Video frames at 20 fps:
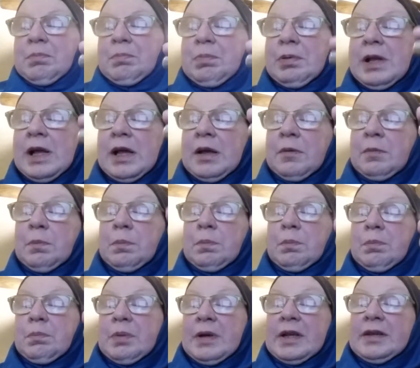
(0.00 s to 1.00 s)

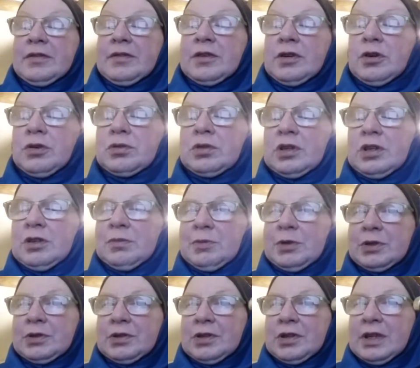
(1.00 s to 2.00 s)
plant-based
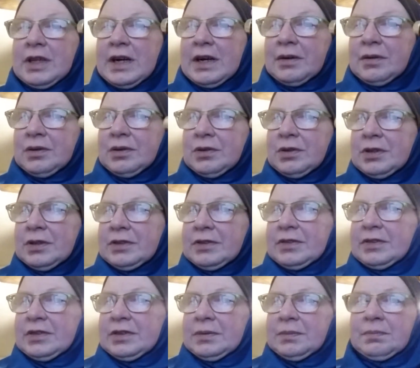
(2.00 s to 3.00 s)
Oklahoma Grill
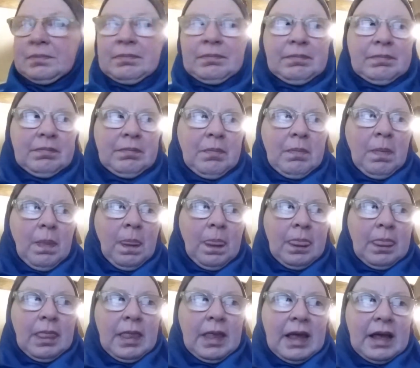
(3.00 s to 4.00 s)
Outdoors
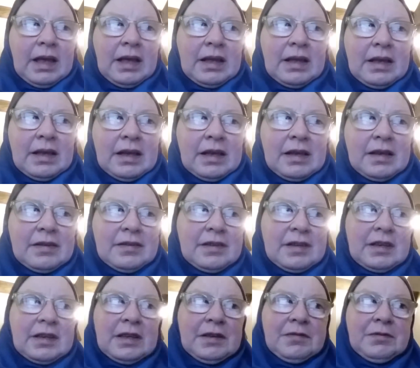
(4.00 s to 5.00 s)

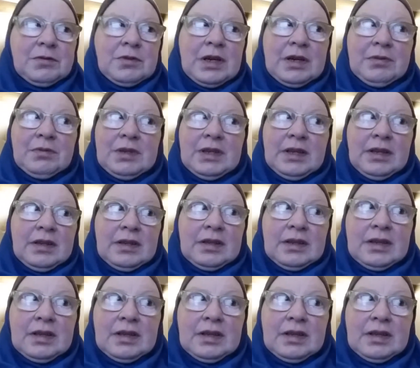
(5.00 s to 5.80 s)
as a giveaway win.